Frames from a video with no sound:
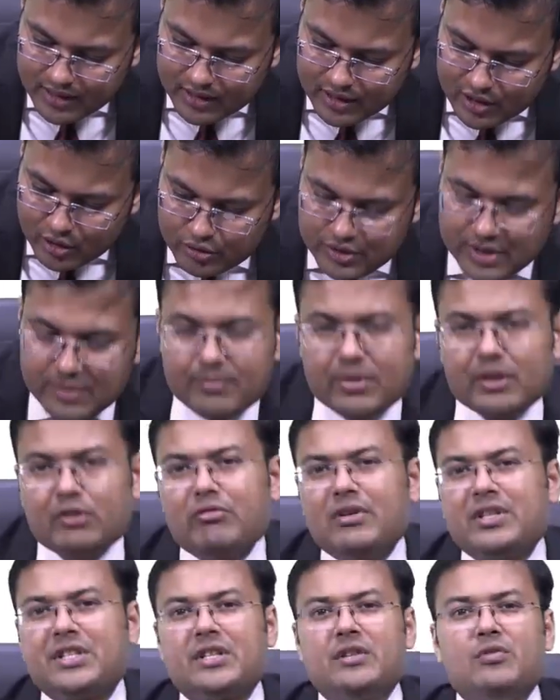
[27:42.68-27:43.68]
Now simple
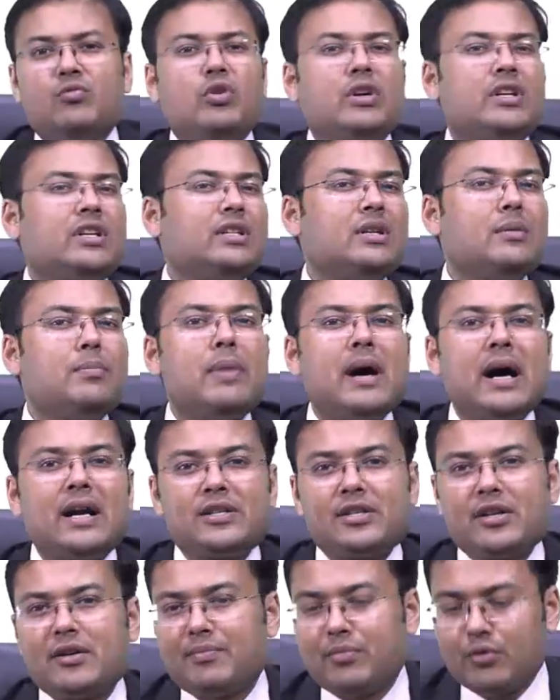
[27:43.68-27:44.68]
question, what are the
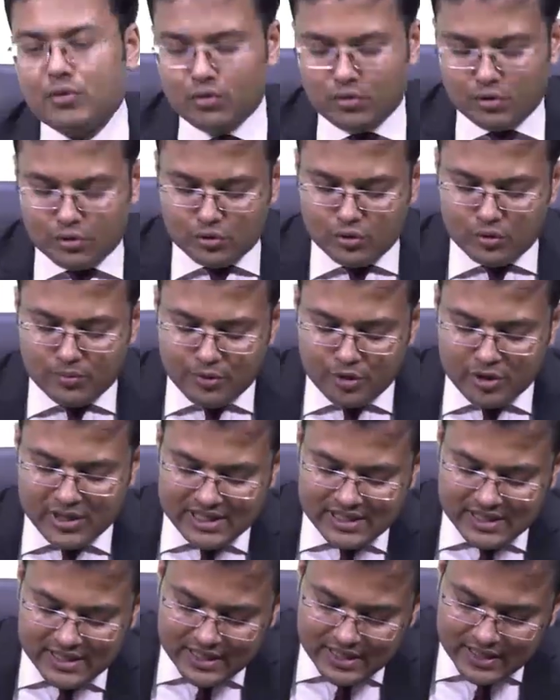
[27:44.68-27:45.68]
parts of proctoscope? You
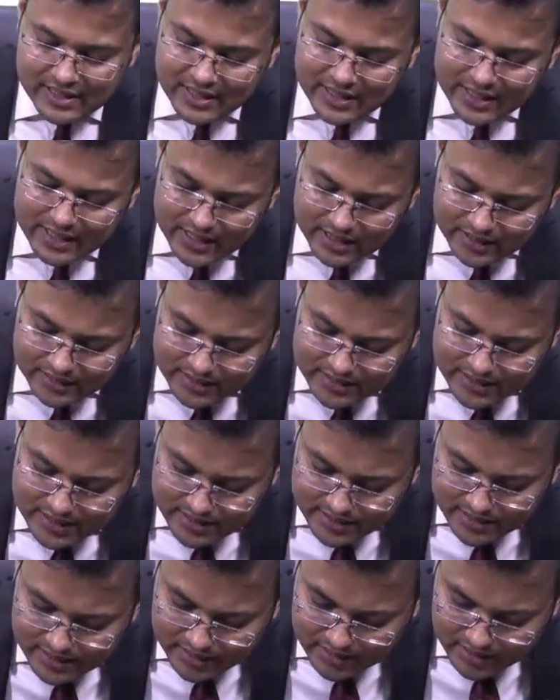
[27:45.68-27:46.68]
can see this
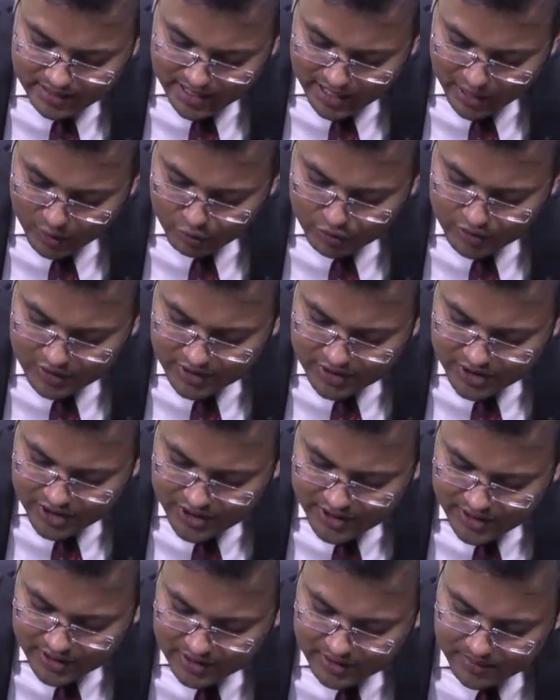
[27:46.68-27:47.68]
is the outer
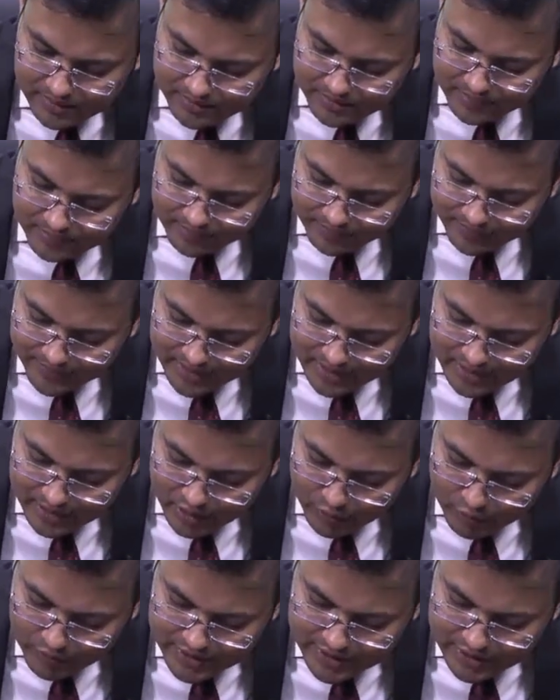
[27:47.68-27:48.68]
sheath
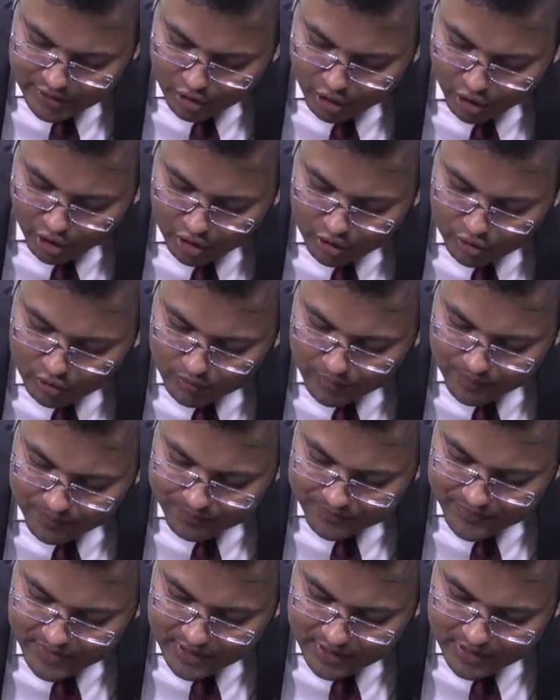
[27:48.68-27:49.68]
which is hollow.
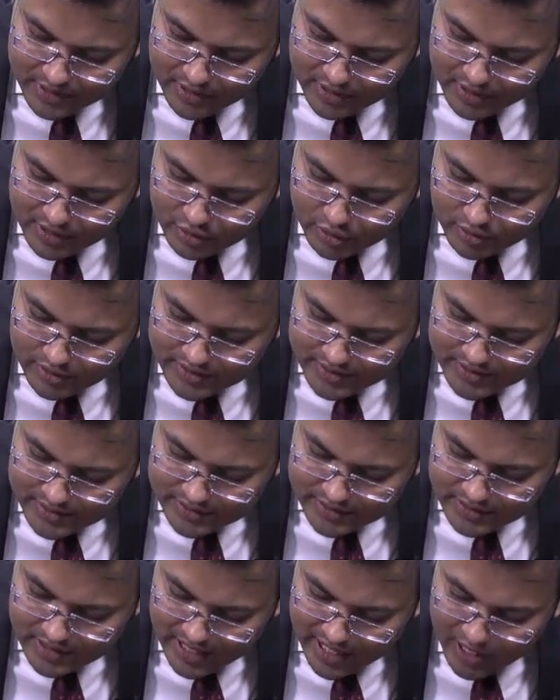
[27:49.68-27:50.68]
So this
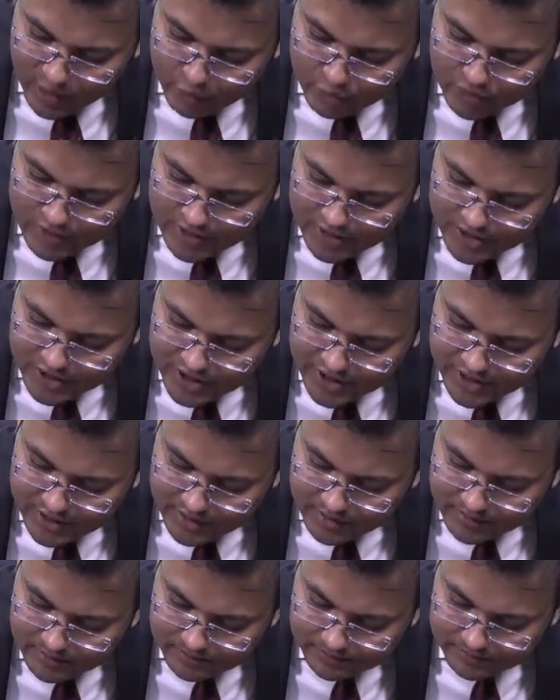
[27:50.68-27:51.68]
is outer
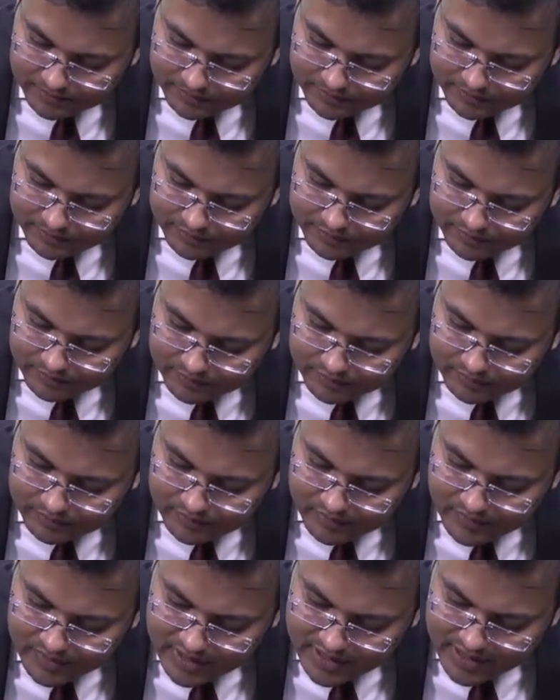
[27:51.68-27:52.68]
sheath,
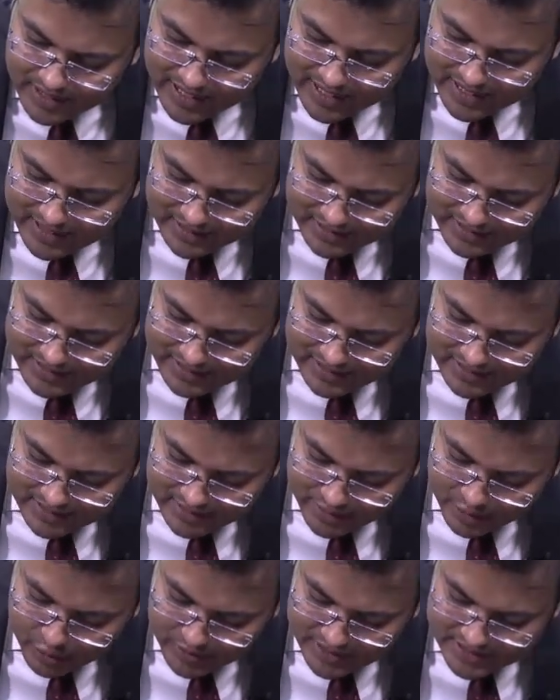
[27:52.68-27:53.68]
and in this
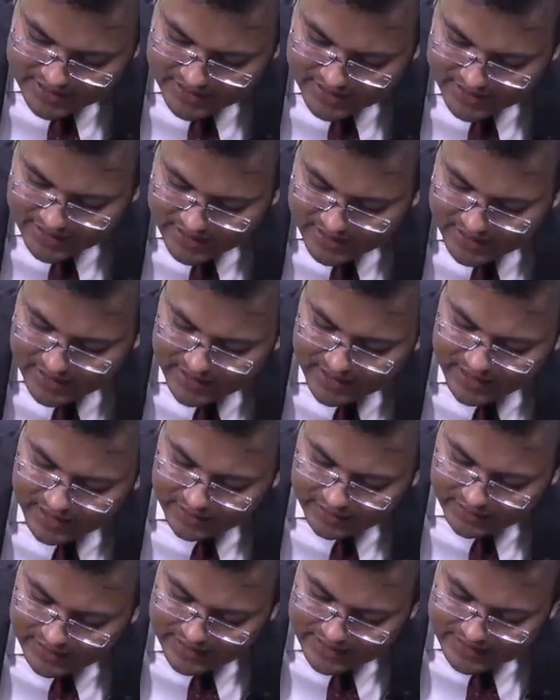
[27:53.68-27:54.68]
you can see
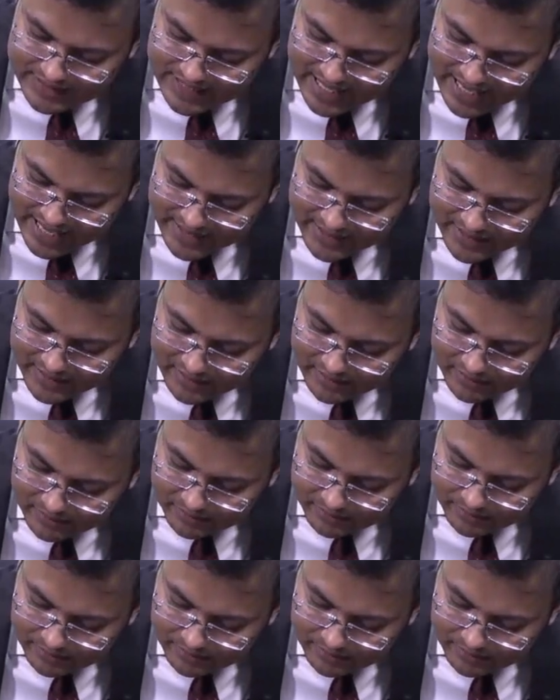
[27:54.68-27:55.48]
there is handle.